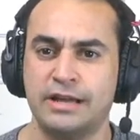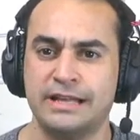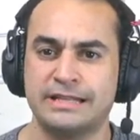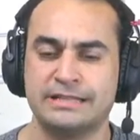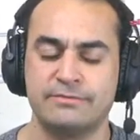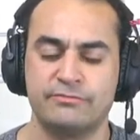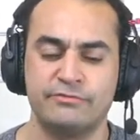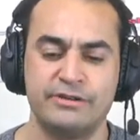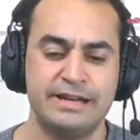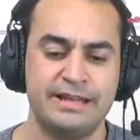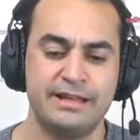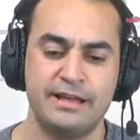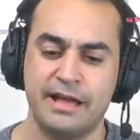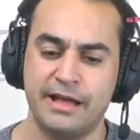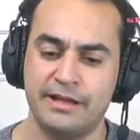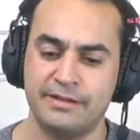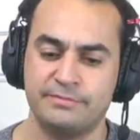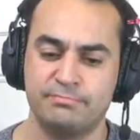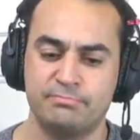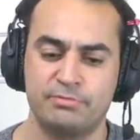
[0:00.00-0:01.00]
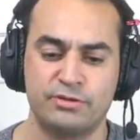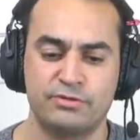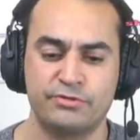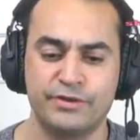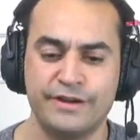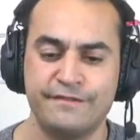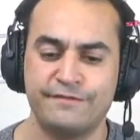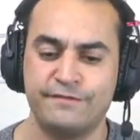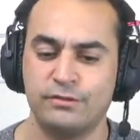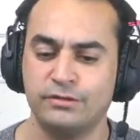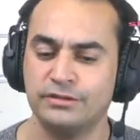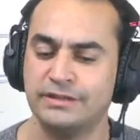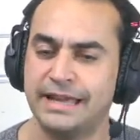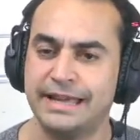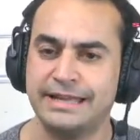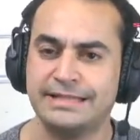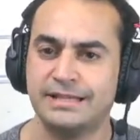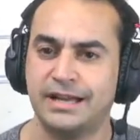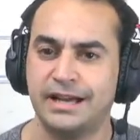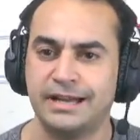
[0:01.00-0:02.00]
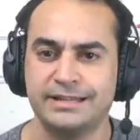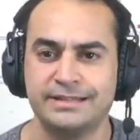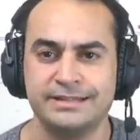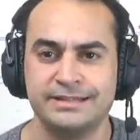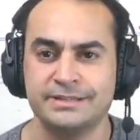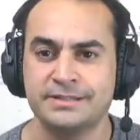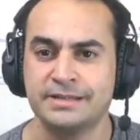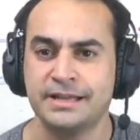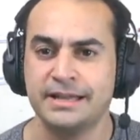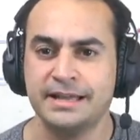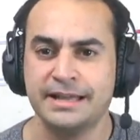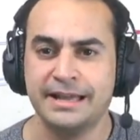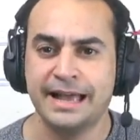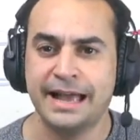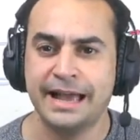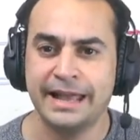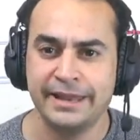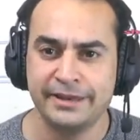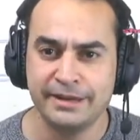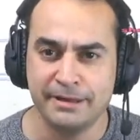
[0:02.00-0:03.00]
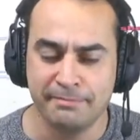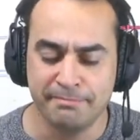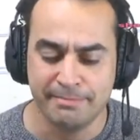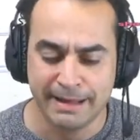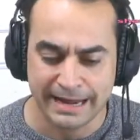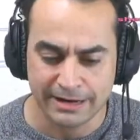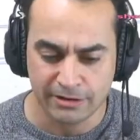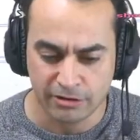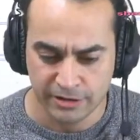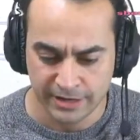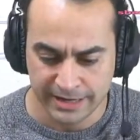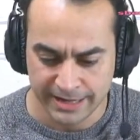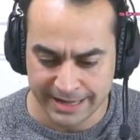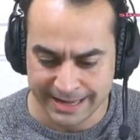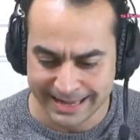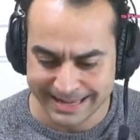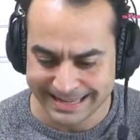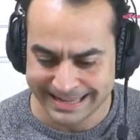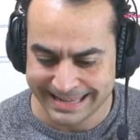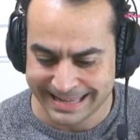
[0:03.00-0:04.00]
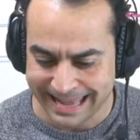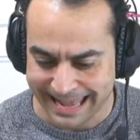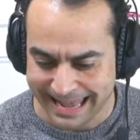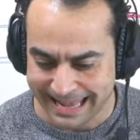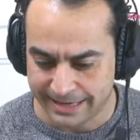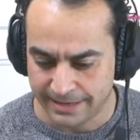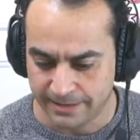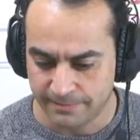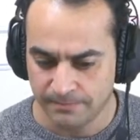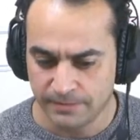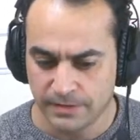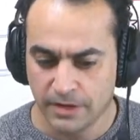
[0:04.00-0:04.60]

It's really a 3-4 day tiredness, and then you're back on it again.